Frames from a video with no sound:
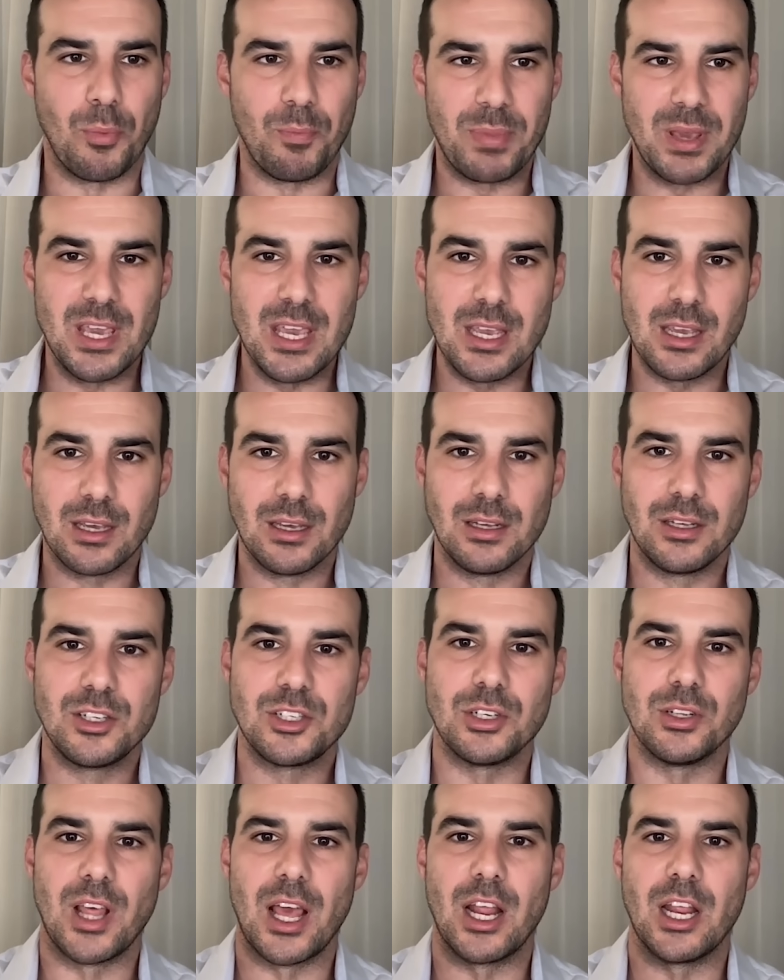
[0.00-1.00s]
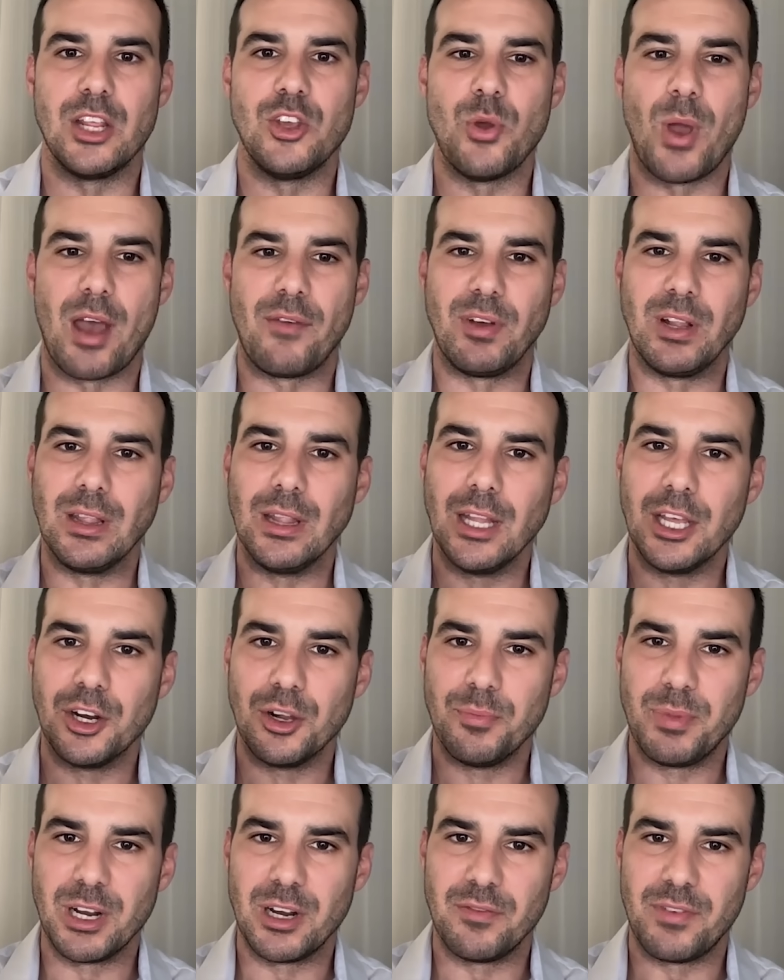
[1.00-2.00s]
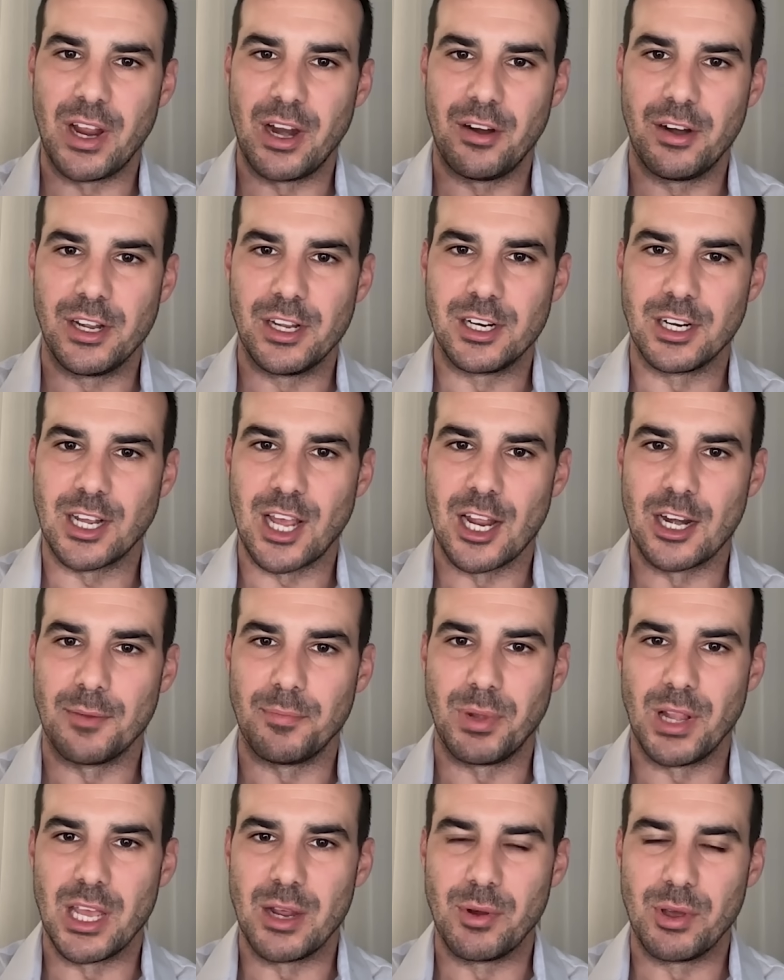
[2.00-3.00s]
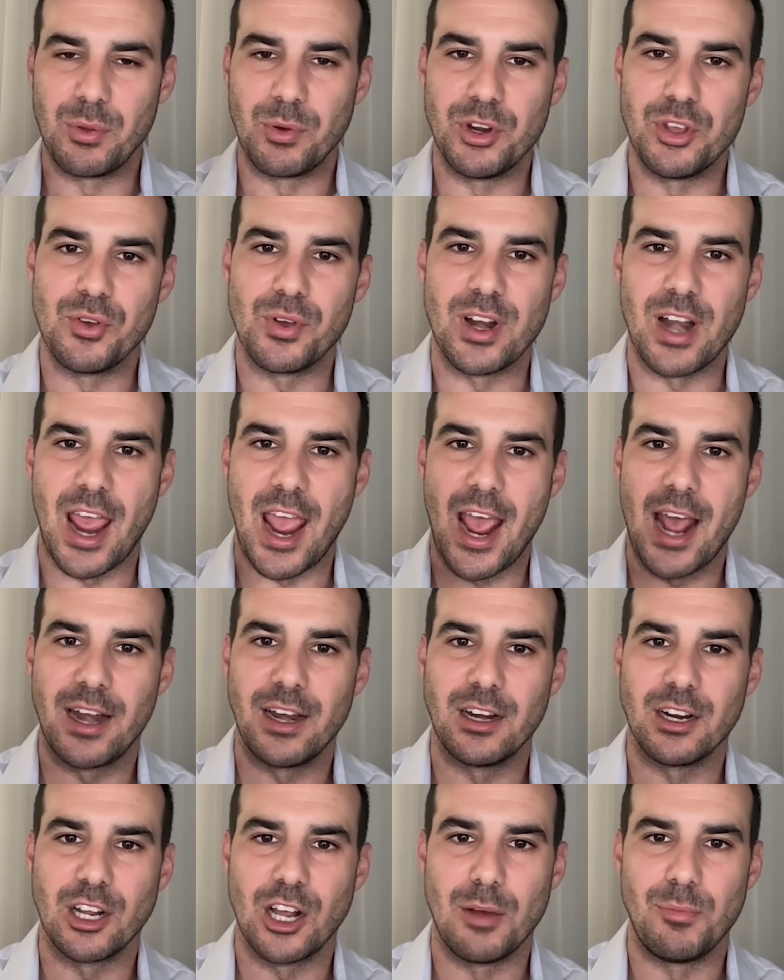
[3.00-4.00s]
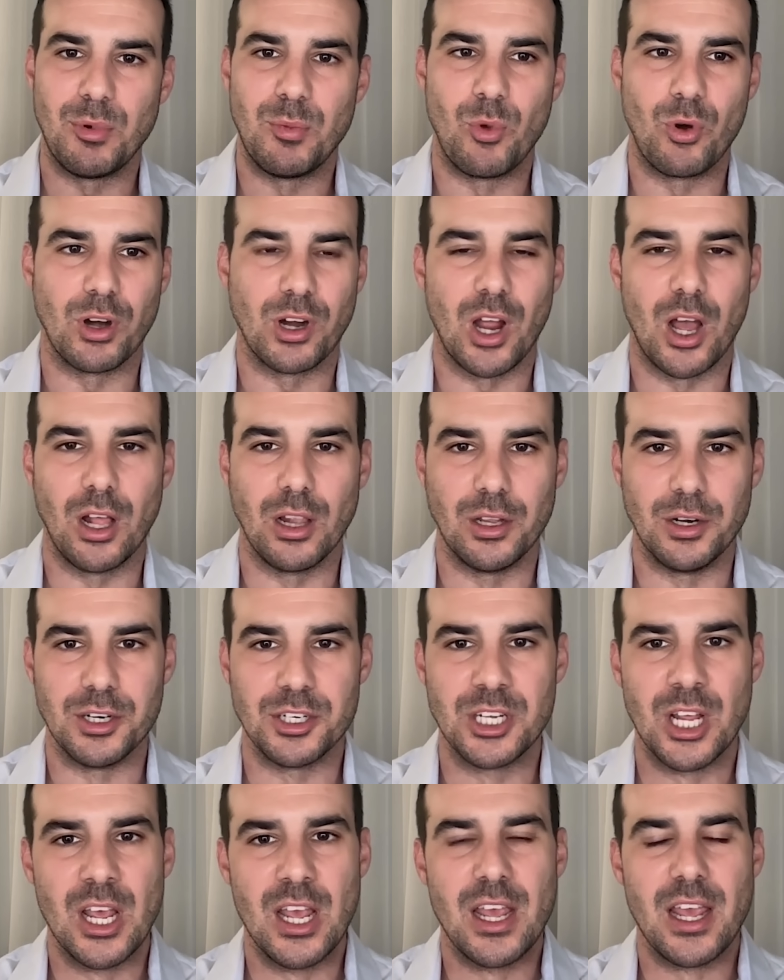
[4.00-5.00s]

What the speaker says: peak so that you have a little bit of area to kind of play with, where you can add in a couple more colors,